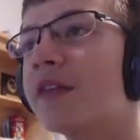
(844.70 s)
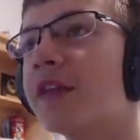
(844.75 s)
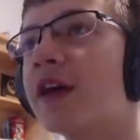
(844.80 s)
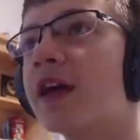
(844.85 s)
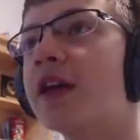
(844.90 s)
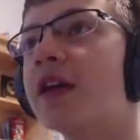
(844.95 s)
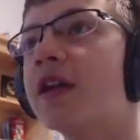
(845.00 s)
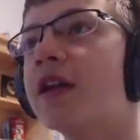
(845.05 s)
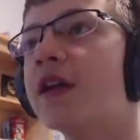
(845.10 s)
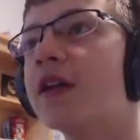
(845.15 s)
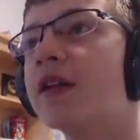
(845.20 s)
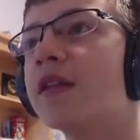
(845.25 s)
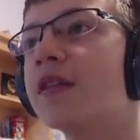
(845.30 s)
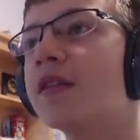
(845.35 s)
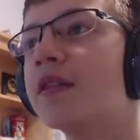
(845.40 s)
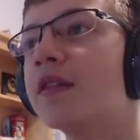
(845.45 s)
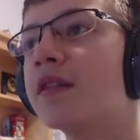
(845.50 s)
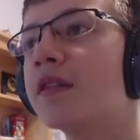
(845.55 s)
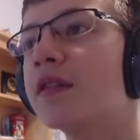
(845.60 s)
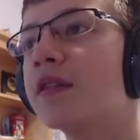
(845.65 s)
then
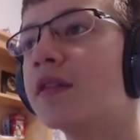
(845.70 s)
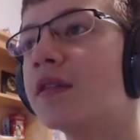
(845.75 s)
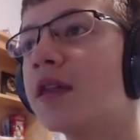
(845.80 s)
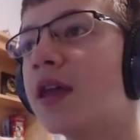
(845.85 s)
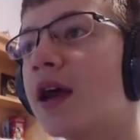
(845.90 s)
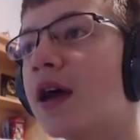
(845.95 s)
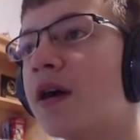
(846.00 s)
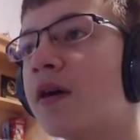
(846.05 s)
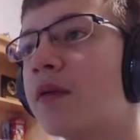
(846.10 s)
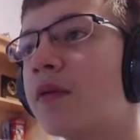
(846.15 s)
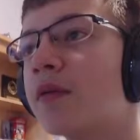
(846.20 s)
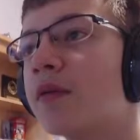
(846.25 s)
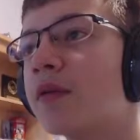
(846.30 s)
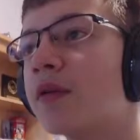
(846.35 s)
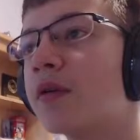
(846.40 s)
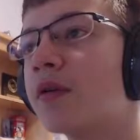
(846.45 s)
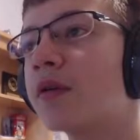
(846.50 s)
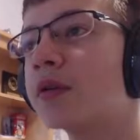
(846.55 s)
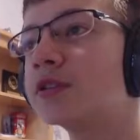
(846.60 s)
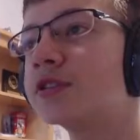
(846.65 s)
now
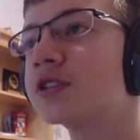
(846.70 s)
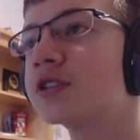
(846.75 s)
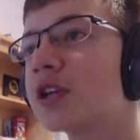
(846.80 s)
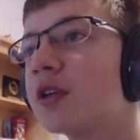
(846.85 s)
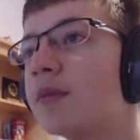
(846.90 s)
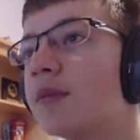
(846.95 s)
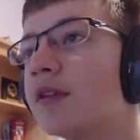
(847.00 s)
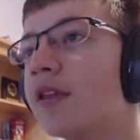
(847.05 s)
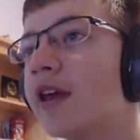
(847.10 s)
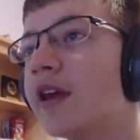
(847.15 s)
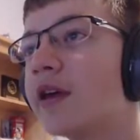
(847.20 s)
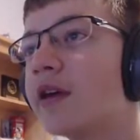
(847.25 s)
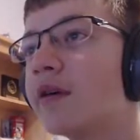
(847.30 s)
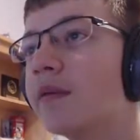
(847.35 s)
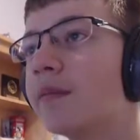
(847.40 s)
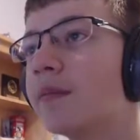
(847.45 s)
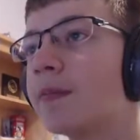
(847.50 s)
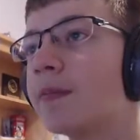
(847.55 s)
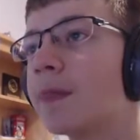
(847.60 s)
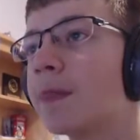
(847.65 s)
an orange to be there,
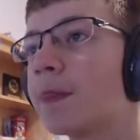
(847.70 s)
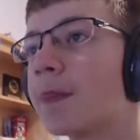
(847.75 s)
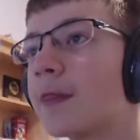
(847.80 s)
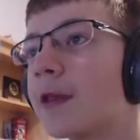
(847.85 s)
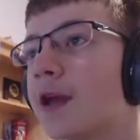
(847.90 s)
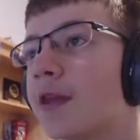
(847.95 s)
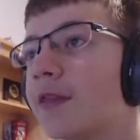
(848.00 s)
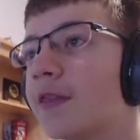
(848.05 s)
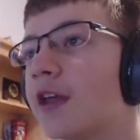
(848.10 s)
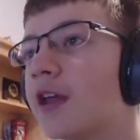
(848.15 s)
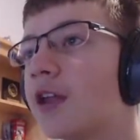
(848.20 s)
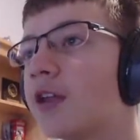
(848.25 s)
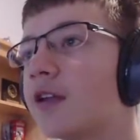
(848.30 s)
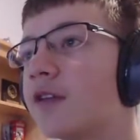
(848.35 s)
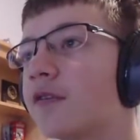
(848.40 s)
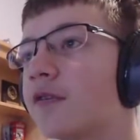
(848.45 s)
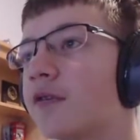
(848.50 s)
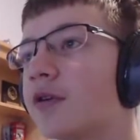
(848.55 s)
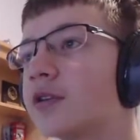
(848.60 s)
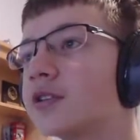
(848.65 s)
and then
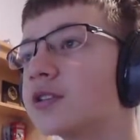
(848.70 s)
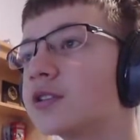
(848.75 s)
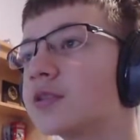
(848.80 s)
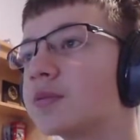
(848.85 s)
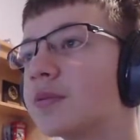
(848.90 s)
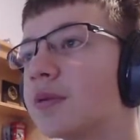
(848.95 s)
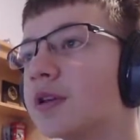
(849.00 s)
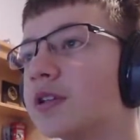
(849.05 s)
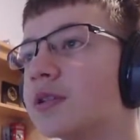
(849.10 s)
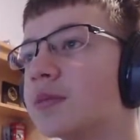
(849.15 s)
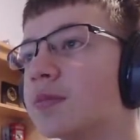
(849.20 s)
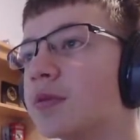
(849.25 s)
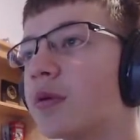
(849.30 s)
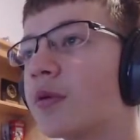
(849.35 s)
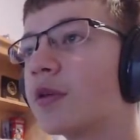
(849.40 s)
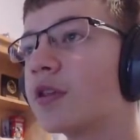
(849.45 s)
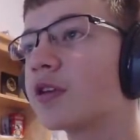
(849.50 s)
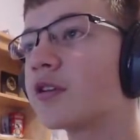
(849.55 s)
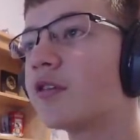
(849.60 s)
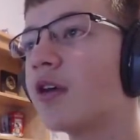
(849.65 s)
if we just place a blue
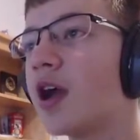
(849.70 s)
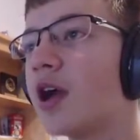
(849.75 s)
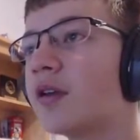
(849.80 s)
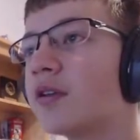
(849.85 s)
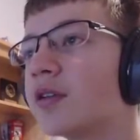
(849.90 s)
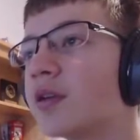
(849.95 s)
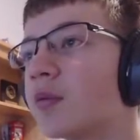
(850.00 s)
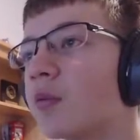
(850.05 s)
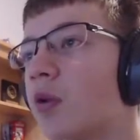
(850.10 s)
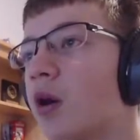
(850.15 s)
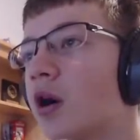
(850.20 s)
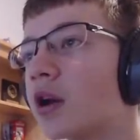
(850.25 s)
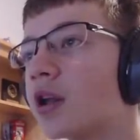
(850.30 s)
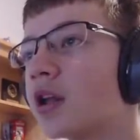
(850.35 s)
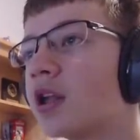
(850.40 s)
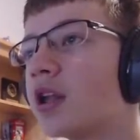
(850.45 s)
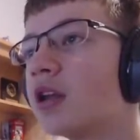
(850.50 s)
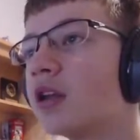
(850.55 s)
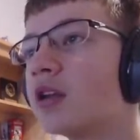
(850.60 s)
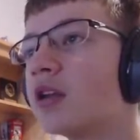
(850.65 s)
on the ground and walk
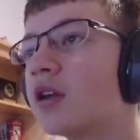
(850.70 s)
in it,